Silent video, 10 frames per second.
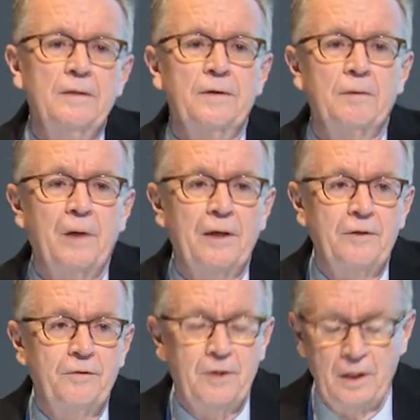that
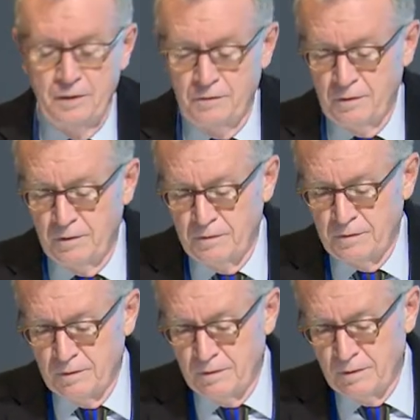Amartya Sen
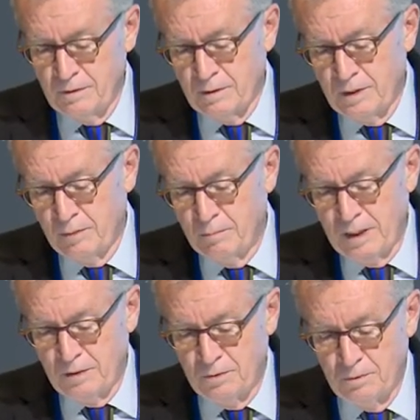has come
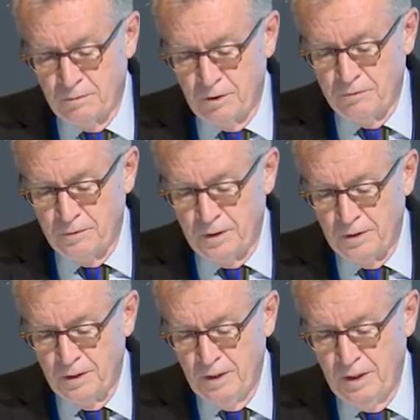back to often
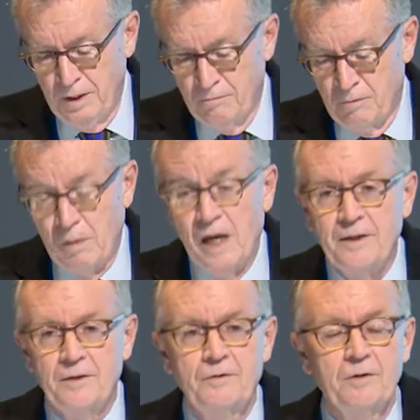and
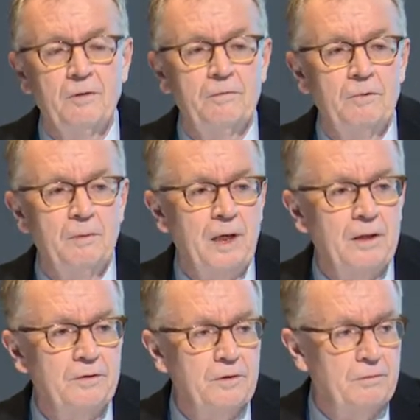reminded us
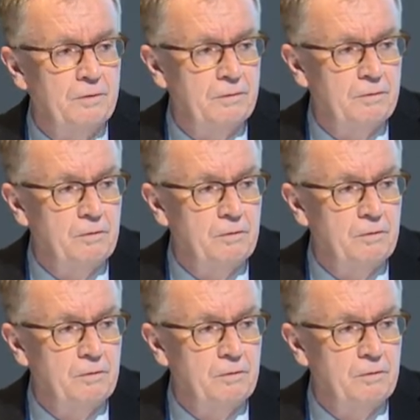of